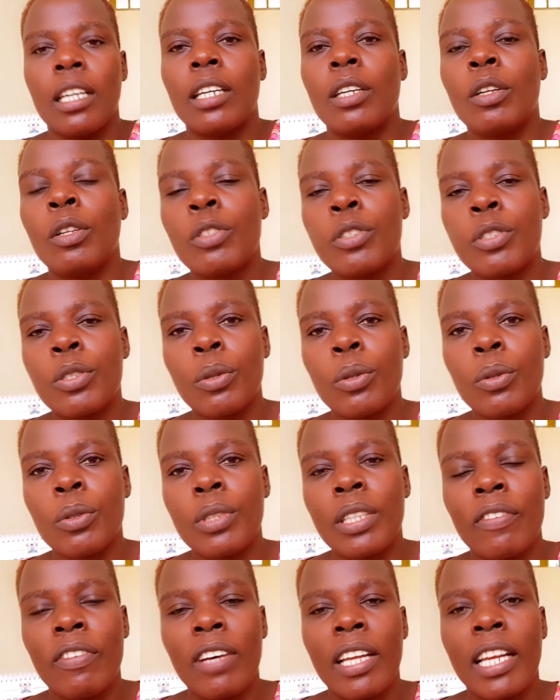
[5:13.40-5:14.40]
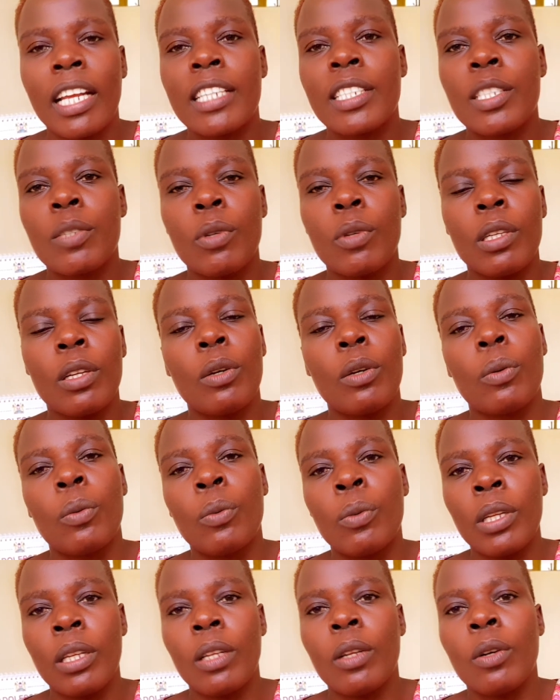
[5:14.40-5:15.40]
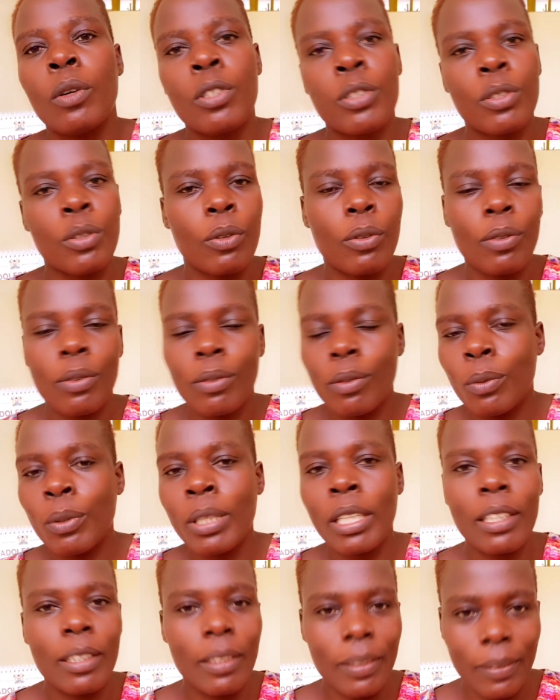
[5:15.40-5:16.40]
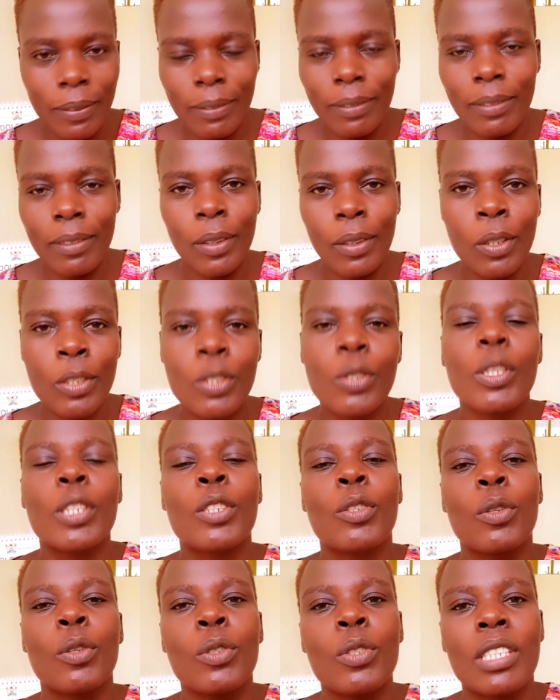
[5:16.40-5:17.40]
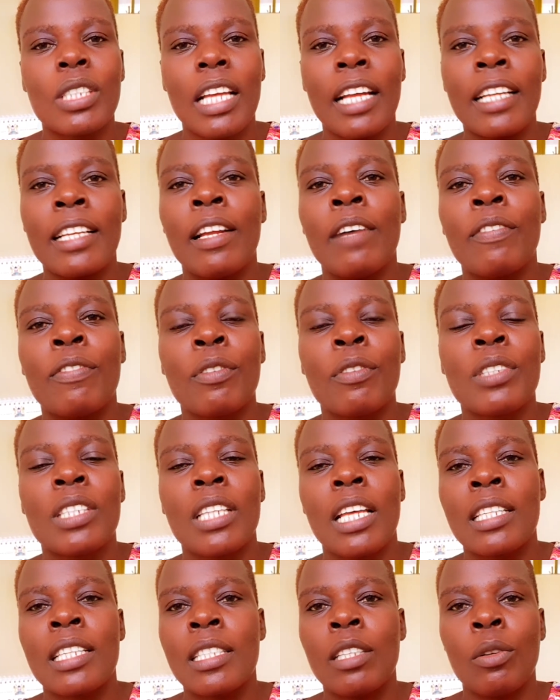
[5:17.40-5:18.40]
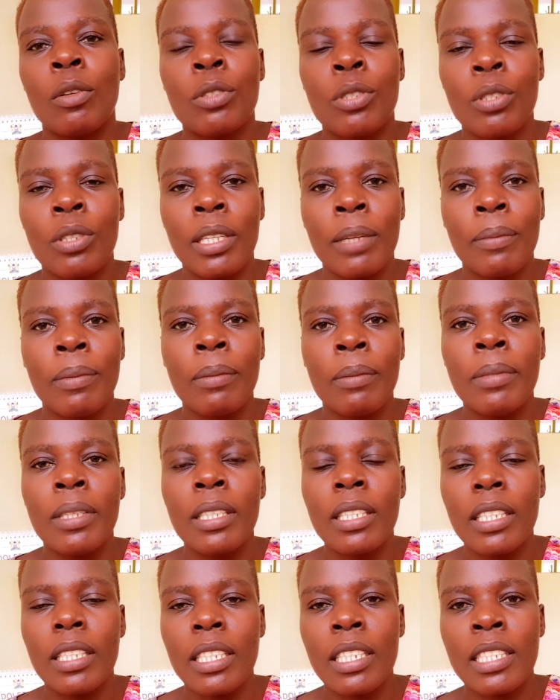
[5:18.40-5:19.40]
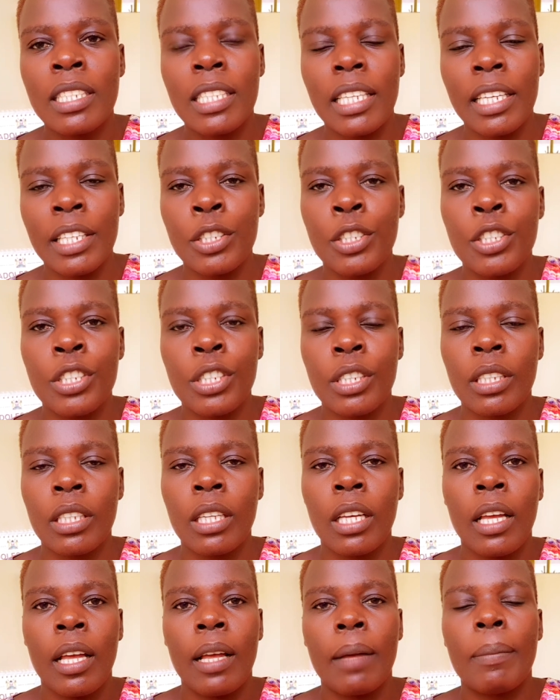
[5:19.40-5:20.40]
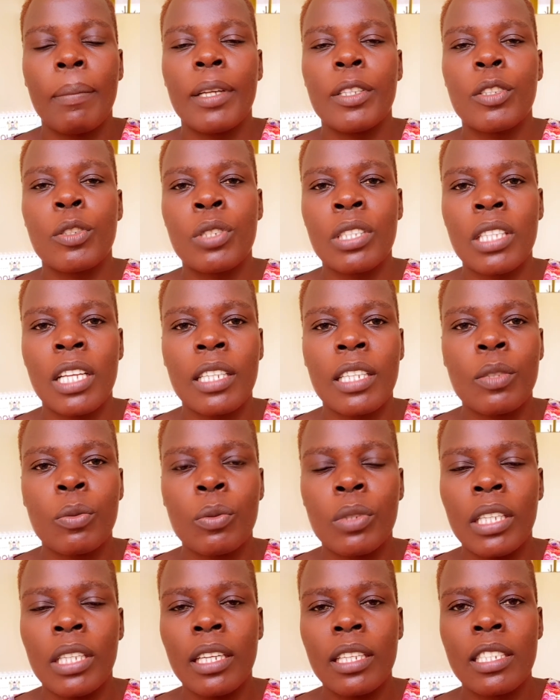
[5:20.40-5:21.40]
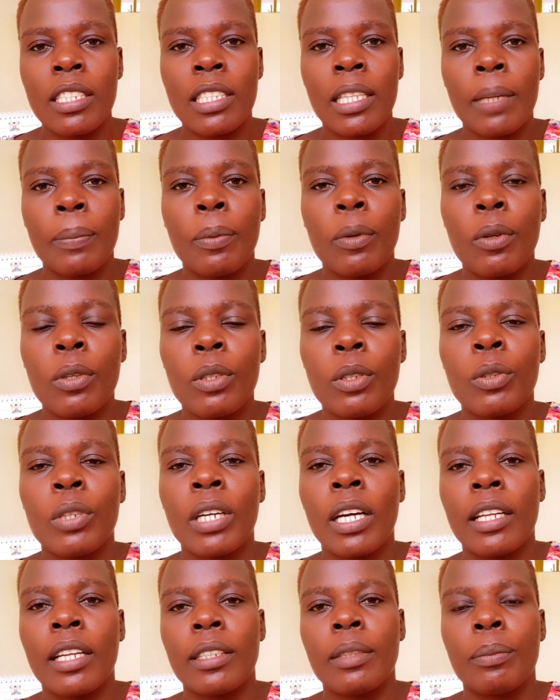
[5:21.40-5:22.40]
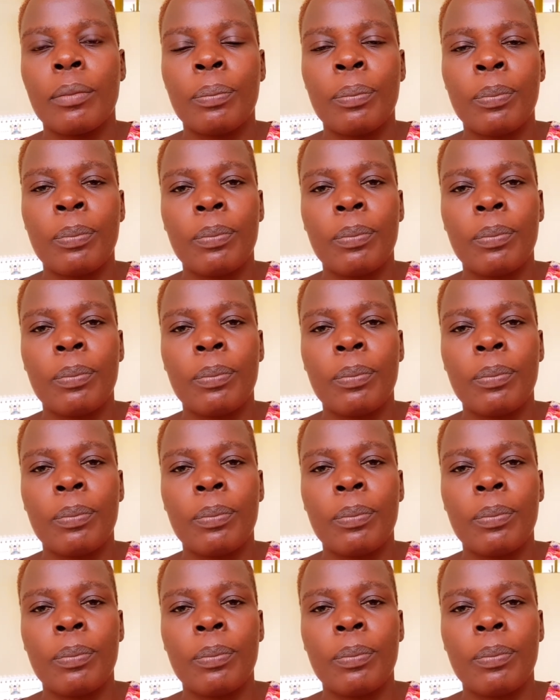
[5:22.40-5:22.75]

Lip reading: Also, the variety will also introduce other foods as also the baby is aging. But you start with the staple. You can